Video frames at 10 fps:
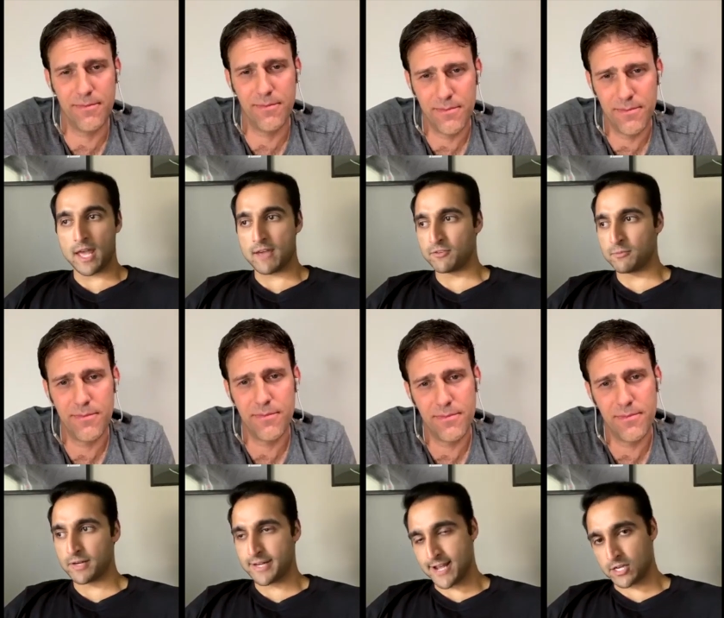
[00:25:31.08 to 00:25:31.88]
Speaker 1: mm.
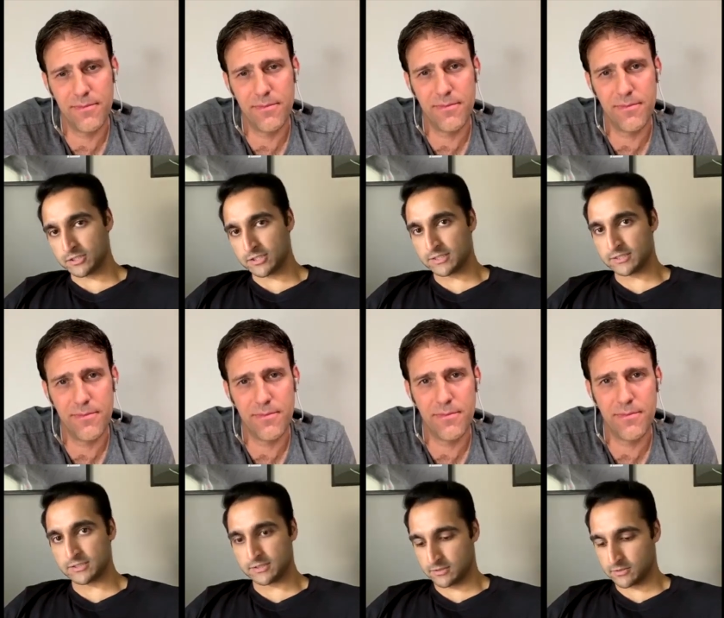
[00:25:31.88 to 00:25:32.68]
everybody else
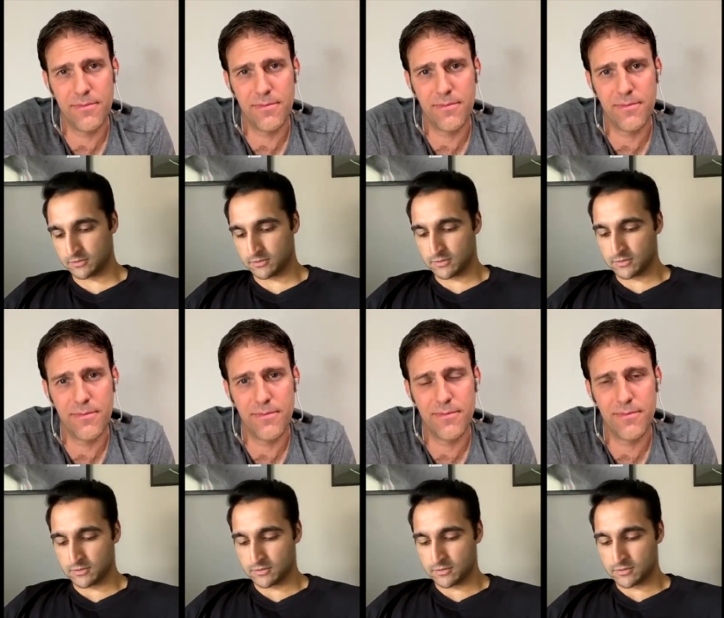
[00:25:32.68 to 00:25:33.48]
is
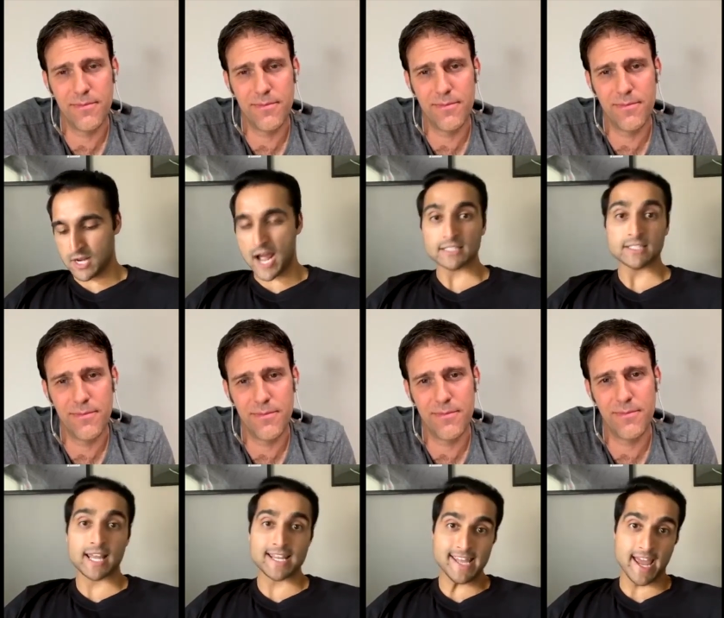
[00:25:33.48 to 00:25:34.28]
not
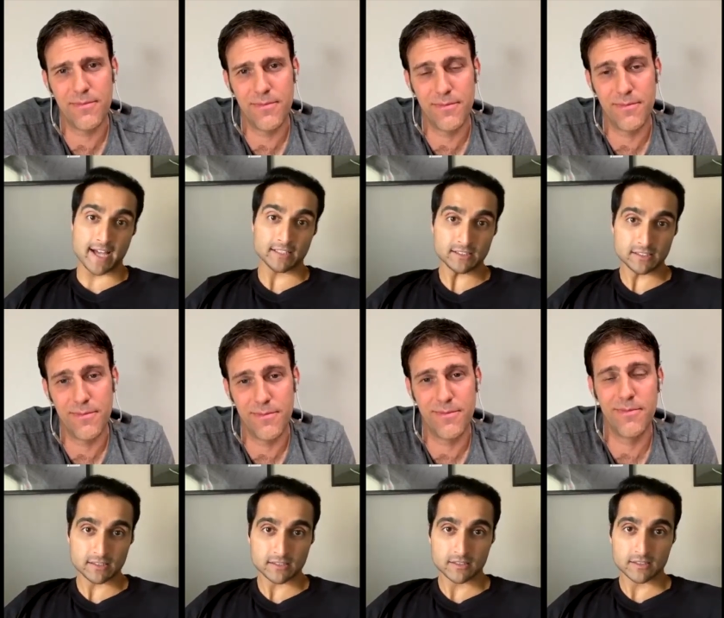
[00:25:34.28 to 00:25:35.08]
saying
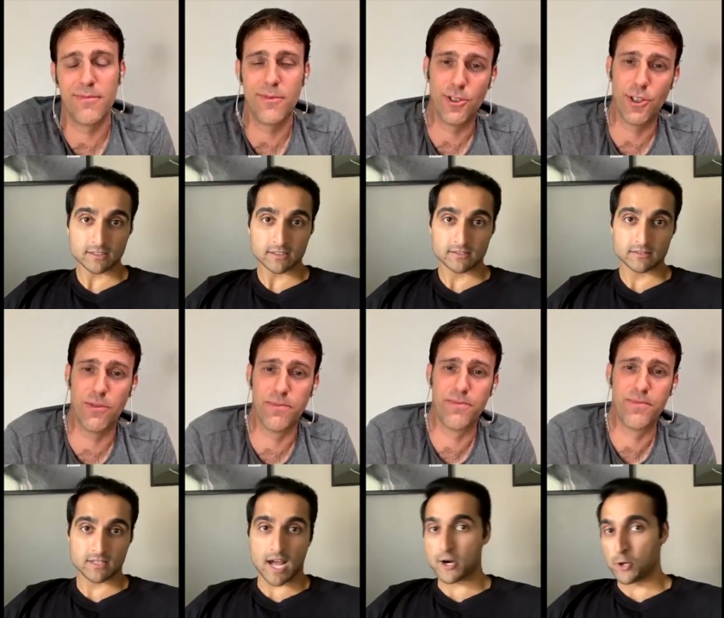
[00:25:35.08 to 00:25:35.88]
yes
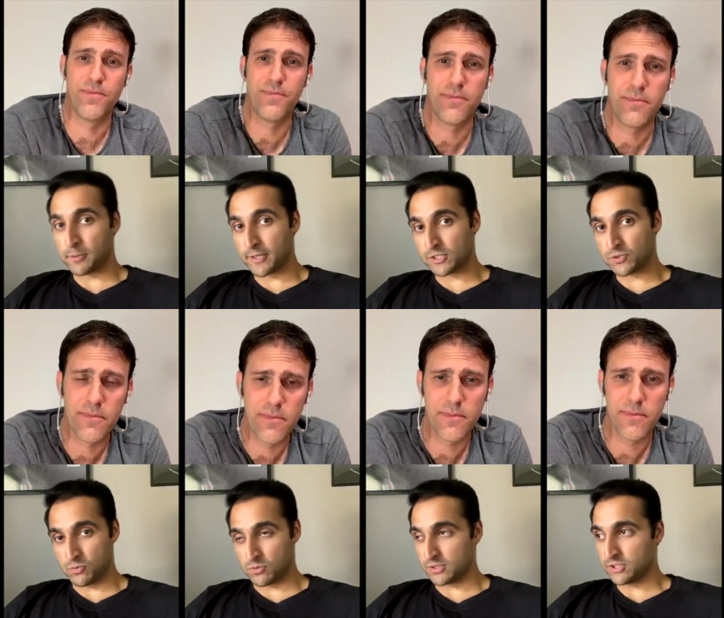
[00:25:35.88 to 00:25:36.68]
sure. not opening
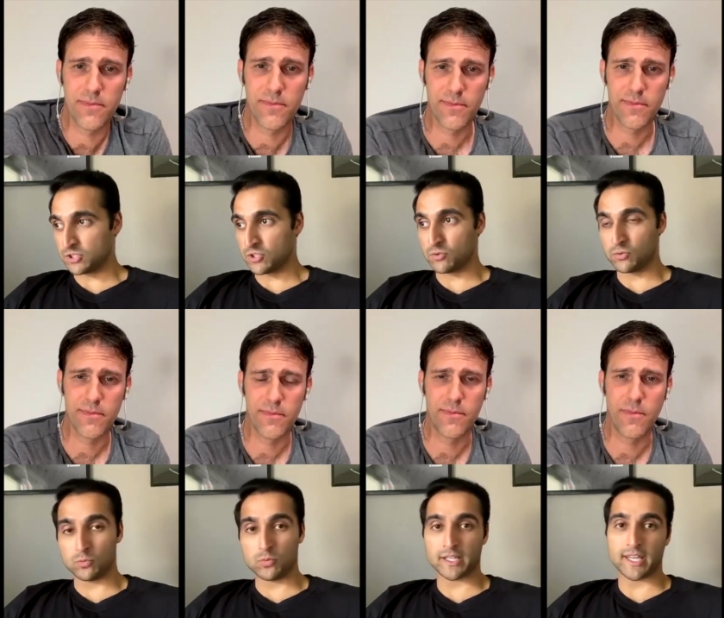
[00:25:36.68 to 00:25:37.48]
doors. So
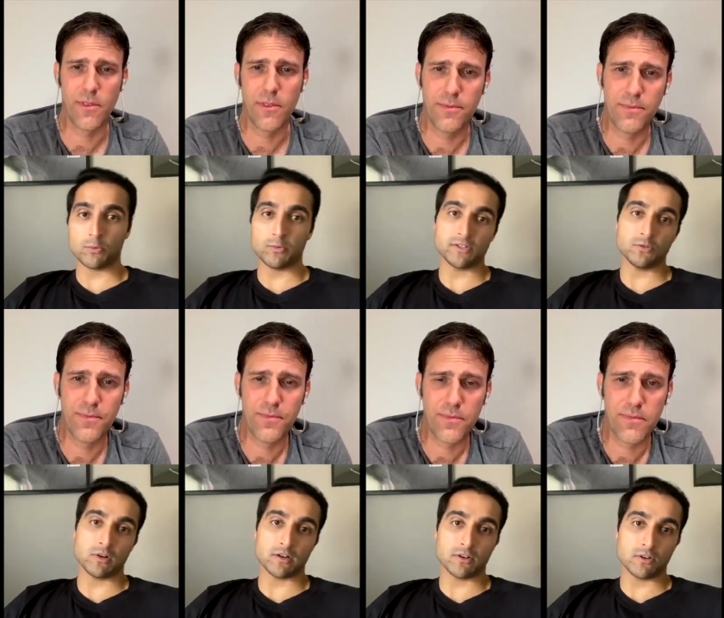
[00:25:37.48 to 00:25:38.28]
what can we
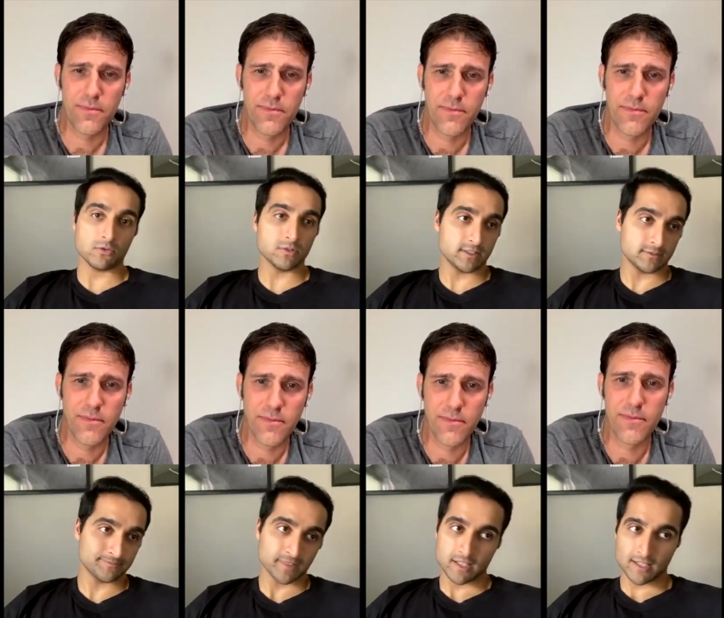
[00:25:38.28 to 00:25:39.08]
do on our own?
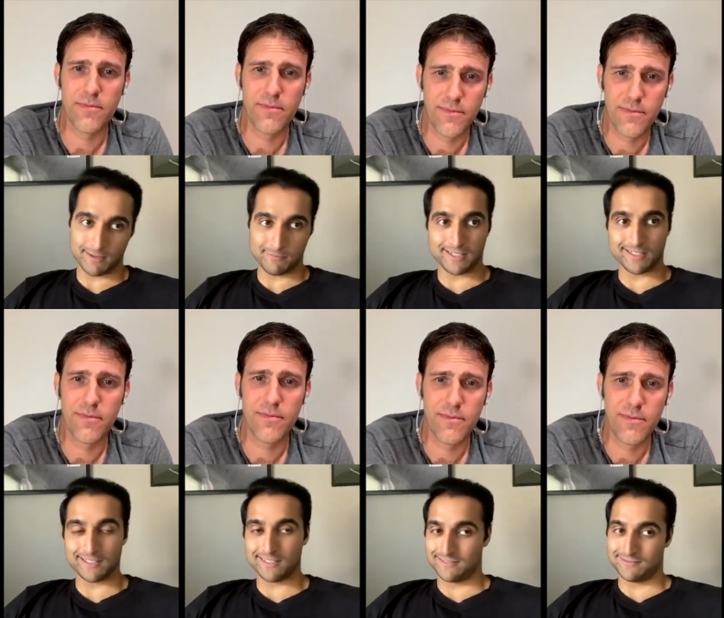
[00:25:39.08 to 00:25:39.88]
And I
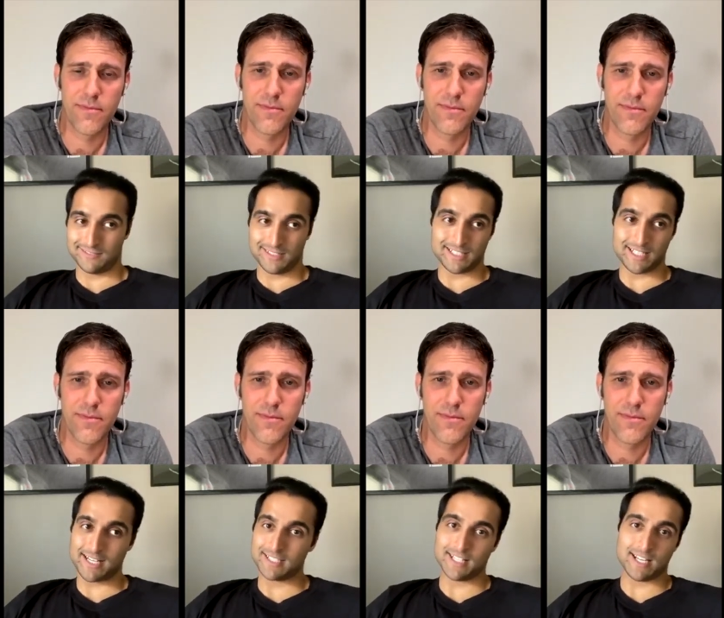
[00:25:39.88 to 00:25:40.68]
mean, in
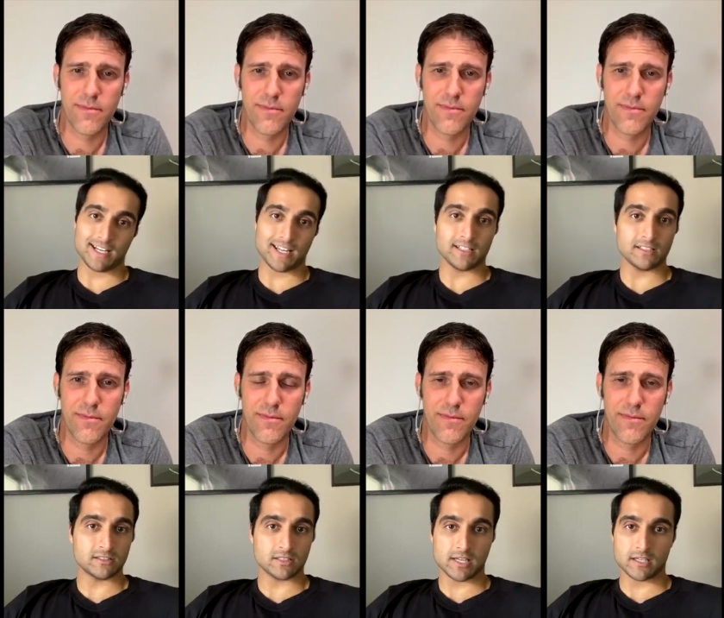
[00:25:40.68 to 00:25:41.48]
today's day and
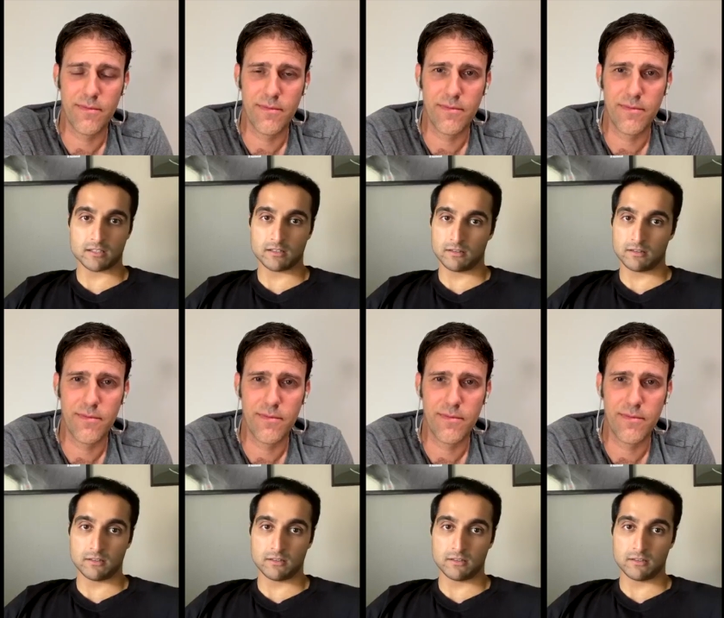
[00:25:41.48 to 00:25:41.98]
age, like